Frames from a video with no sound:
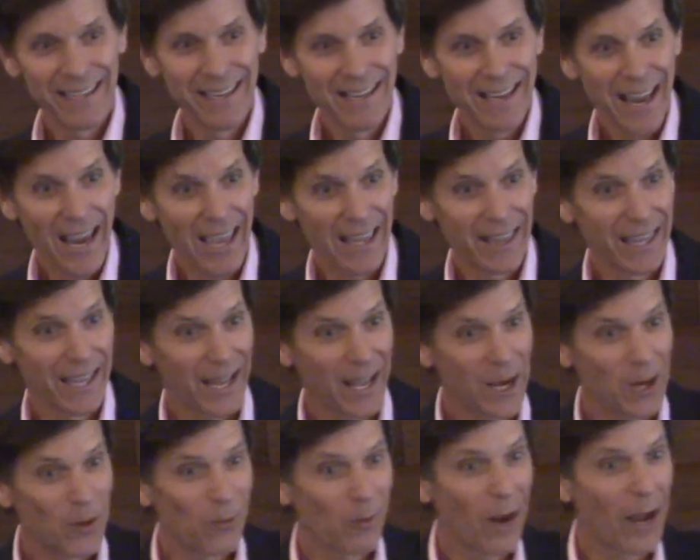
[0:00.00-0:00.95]
and then I
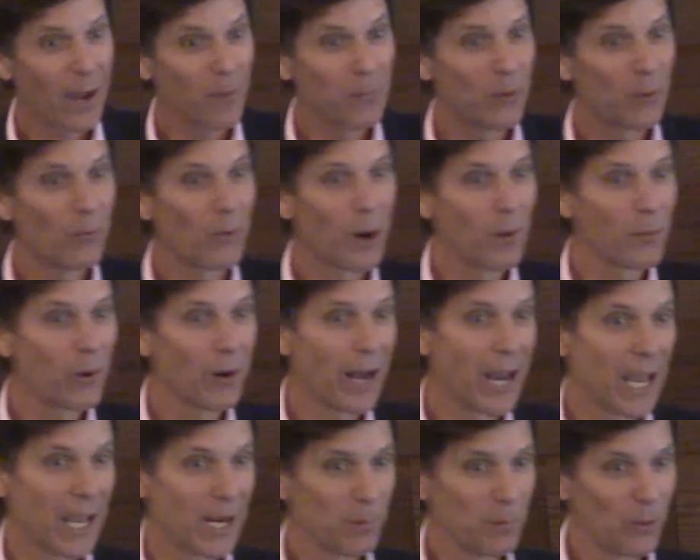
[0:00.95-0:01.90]
grabbed the rubber
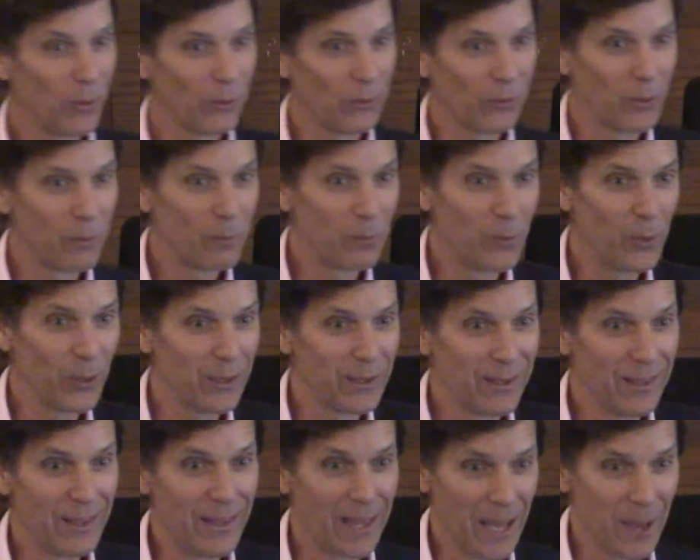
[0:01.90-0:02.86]
animals and put
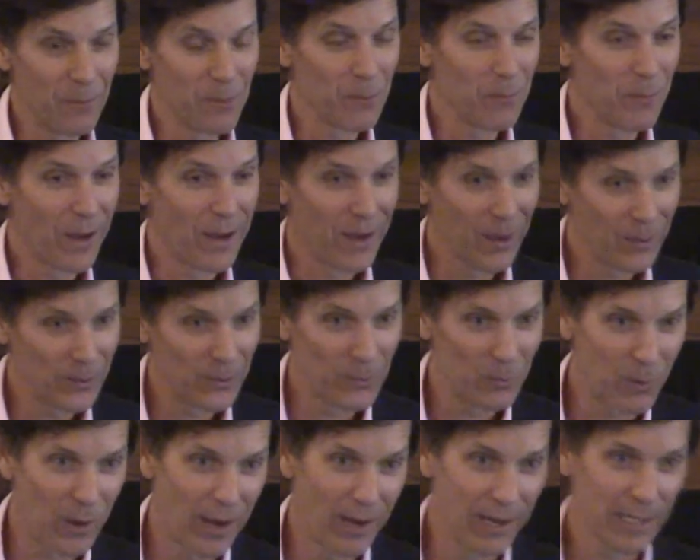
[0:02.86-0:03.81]
them in my other
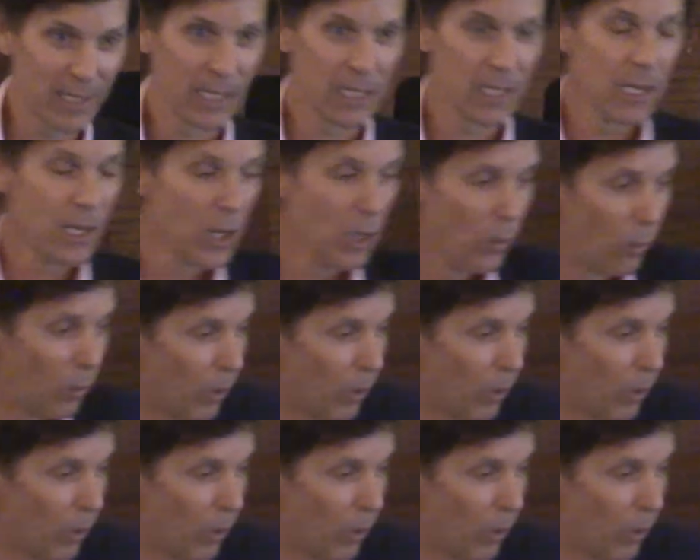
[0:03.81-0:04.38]
pocket. Well,